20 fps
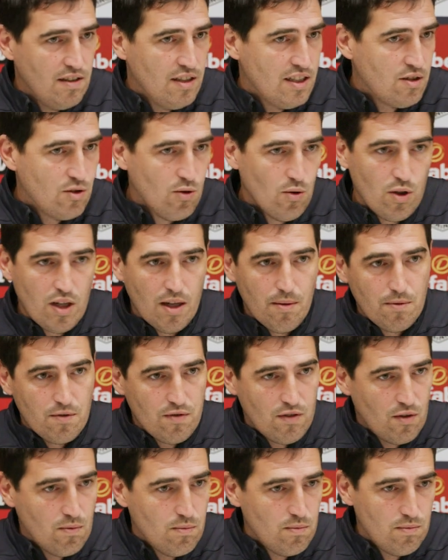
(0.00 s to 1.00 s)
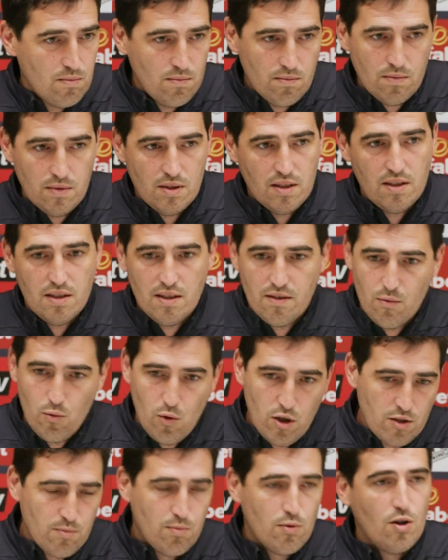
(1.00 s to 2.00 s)
Stoke comes from
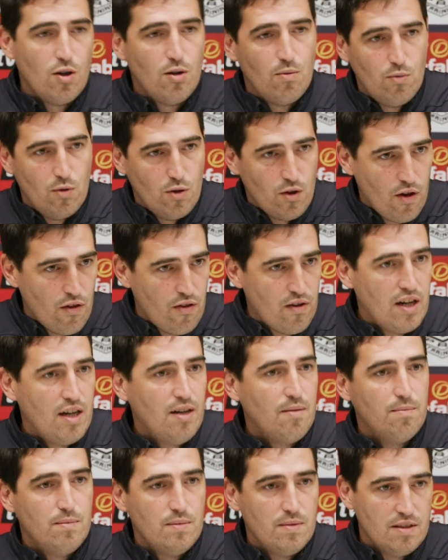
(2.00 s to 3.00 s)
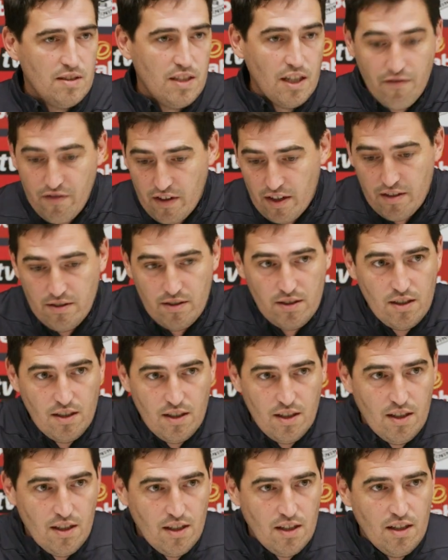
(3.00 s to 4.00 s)
West Brom, Rotherham. They've earned
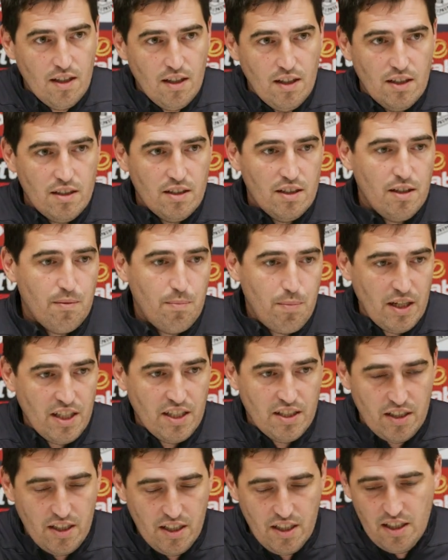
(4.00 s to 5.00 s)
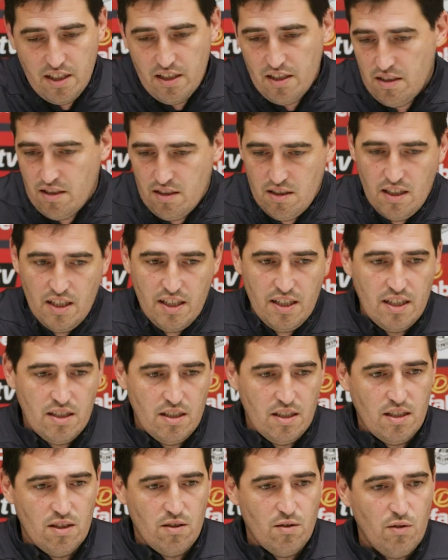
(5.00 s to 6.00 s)
their place here, like
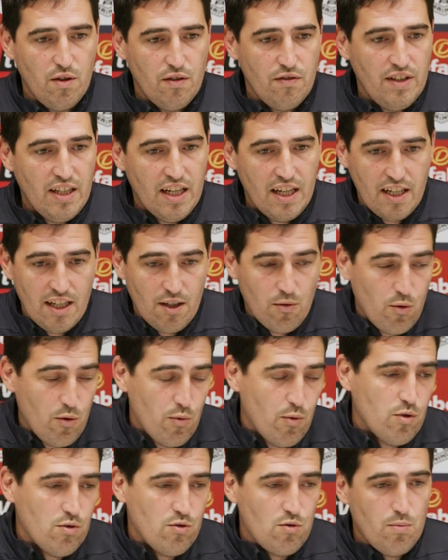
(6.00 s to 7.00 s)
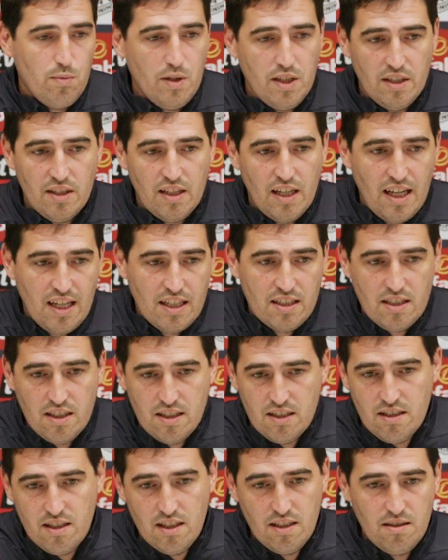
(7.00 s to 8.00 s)
we've done, and we want to be in the last
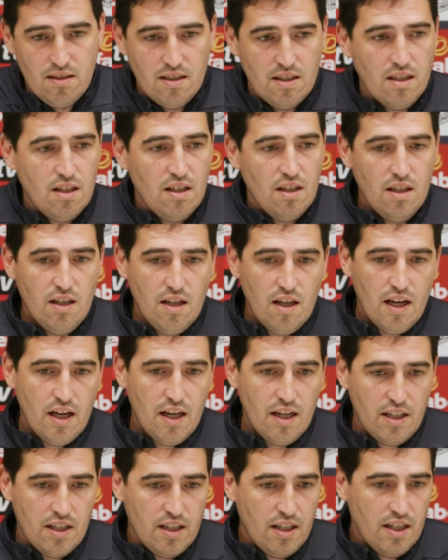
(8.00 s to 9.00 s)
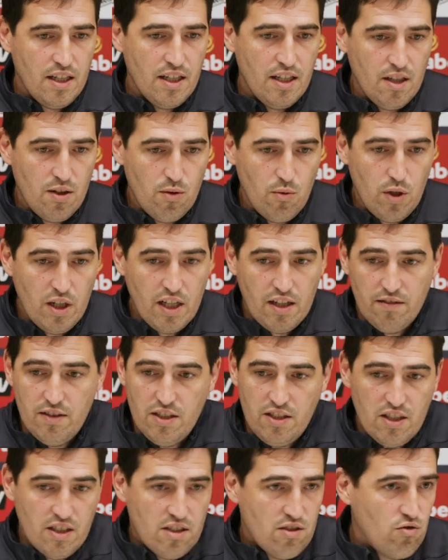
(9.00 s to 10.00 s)
16. And we have
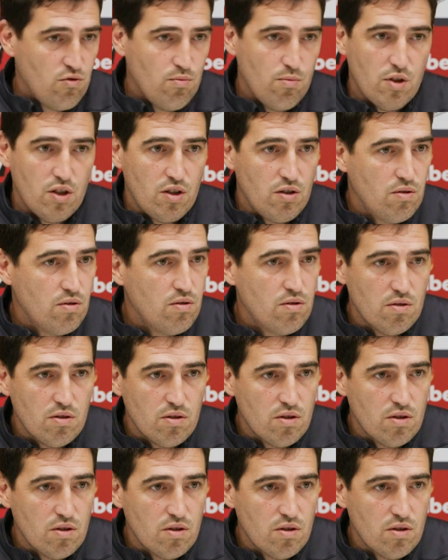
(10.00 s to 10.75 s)
the chance tomorrow.